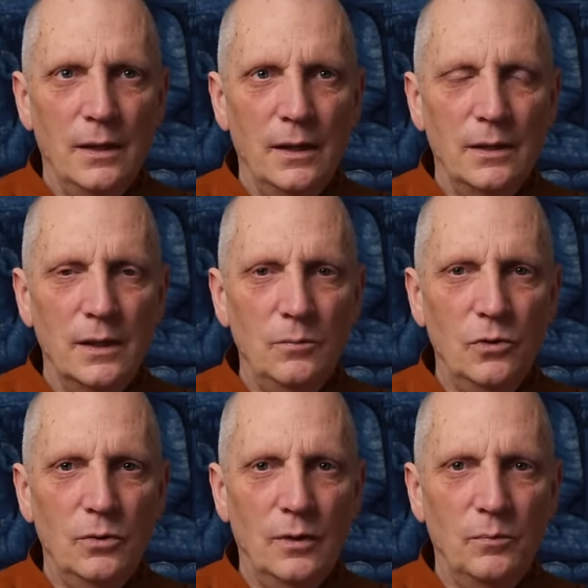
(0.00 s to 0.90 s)
They seem
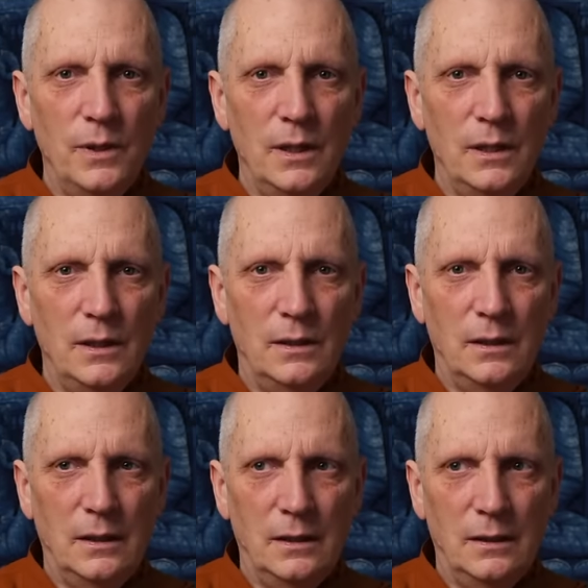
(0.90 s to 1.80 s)
to have been
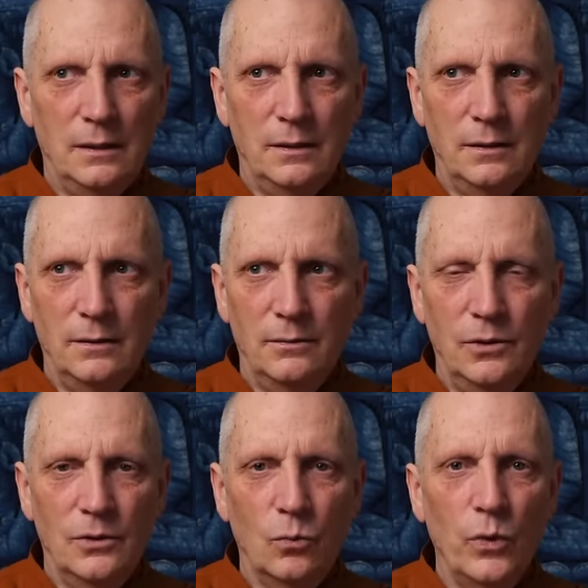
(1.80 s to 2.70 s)
uh,
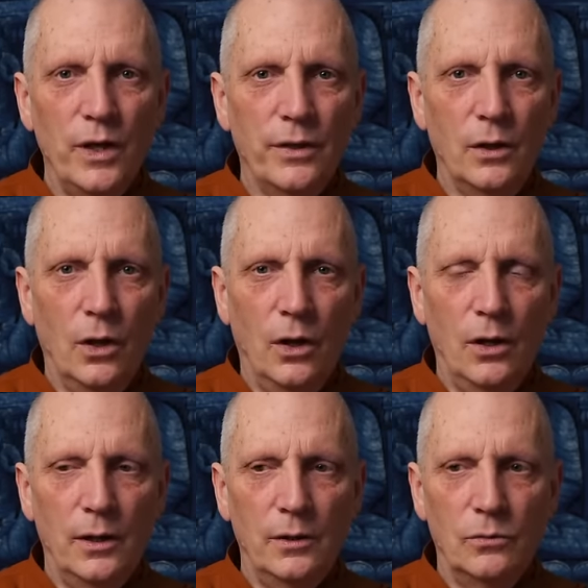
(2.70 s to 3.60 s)
just with
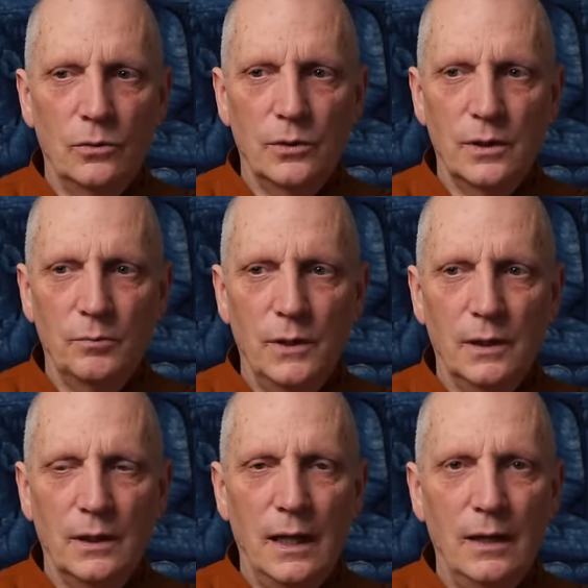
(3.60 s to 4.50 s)
God or
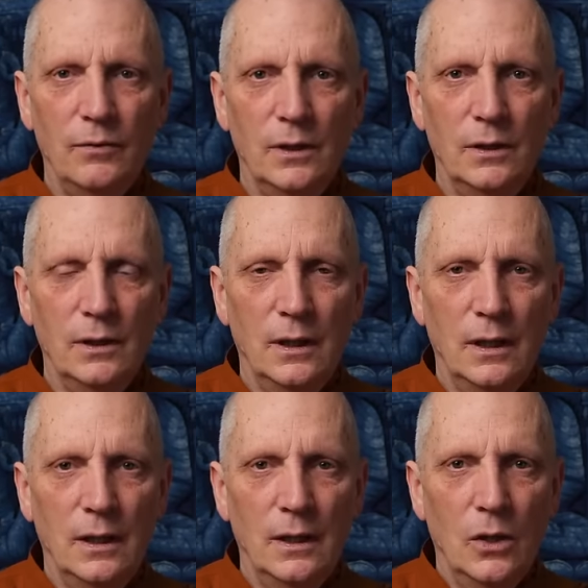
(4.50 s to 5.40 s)
something in heaven,
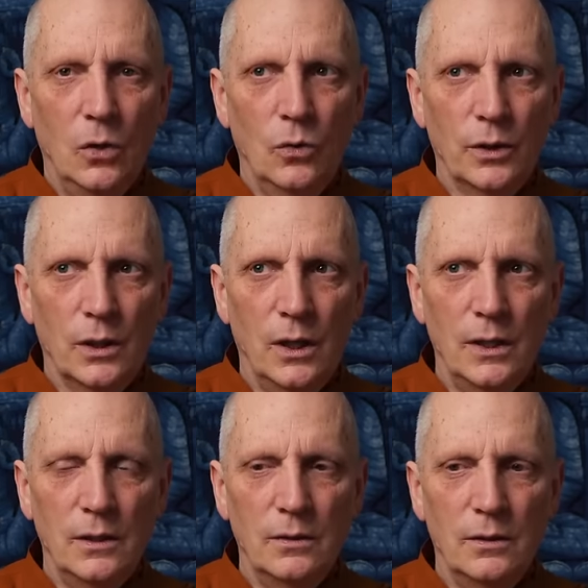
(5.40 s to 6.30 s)
or
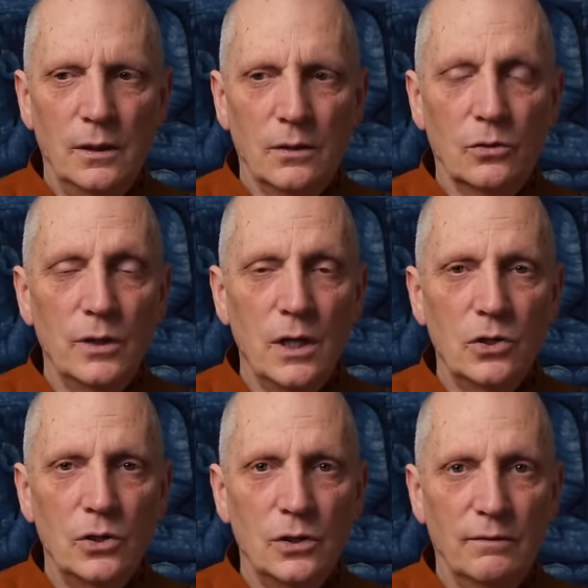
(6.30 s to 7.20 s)
God, they are
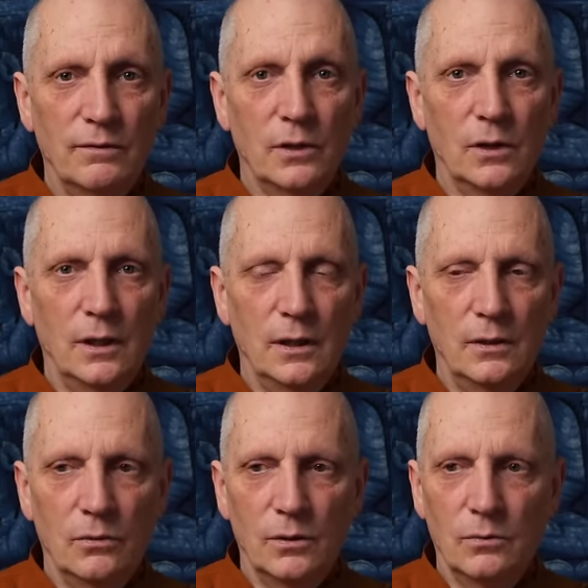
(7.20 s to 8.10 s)
creations of God
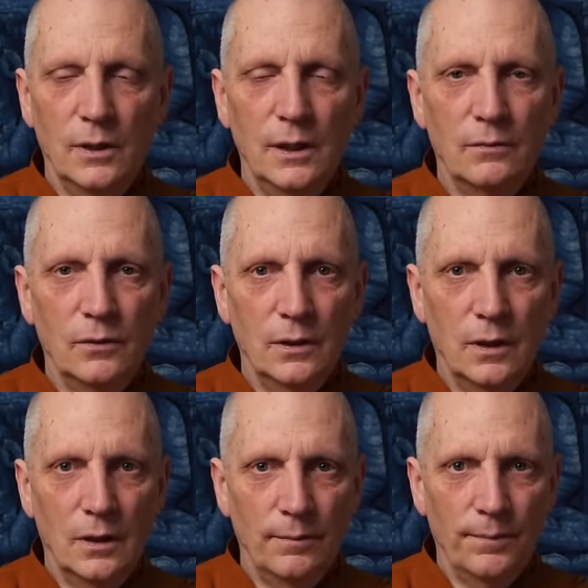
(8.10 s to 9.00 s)
or whatever.
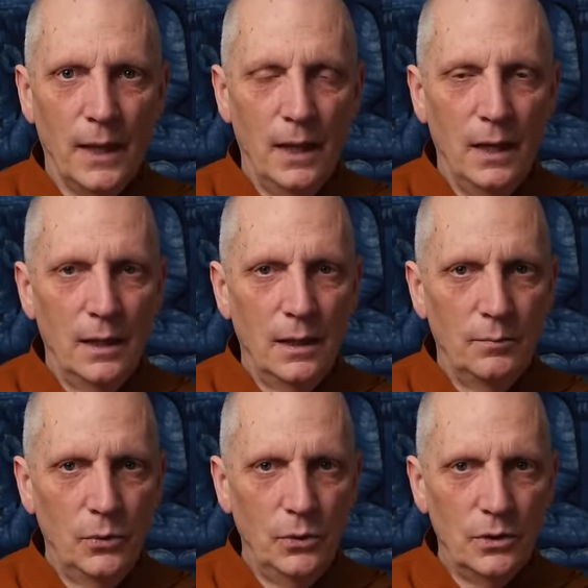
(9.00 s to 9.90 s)
Uh,
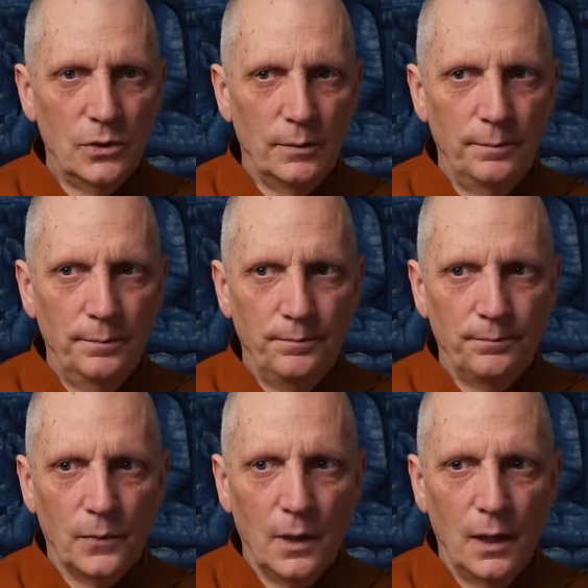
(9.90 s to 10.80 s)
in Buddhism,
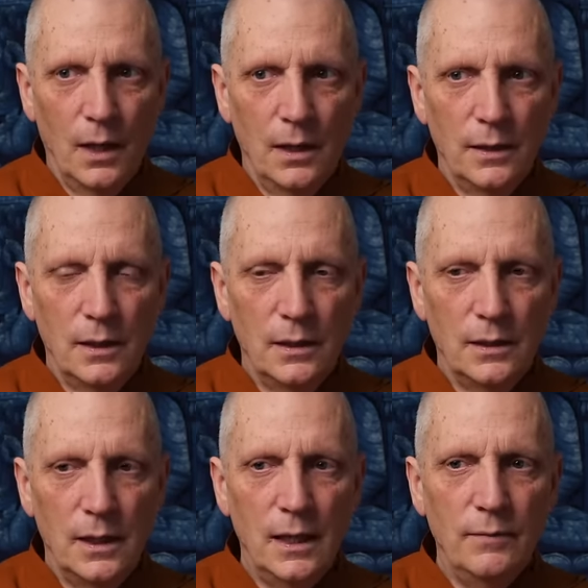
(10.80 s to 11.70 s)
these
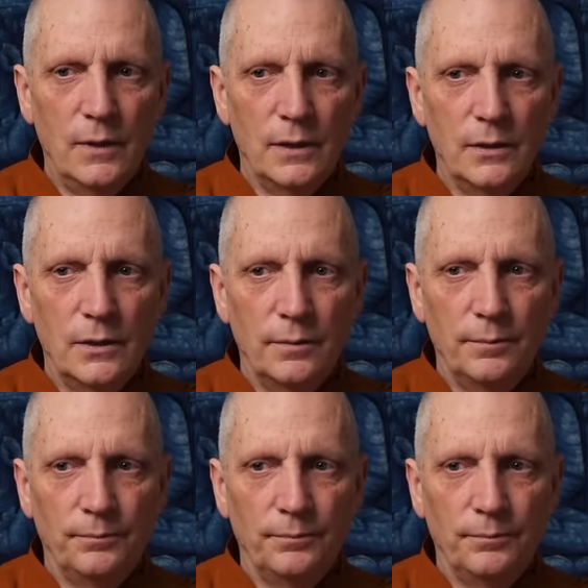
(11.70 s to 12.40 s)
devas,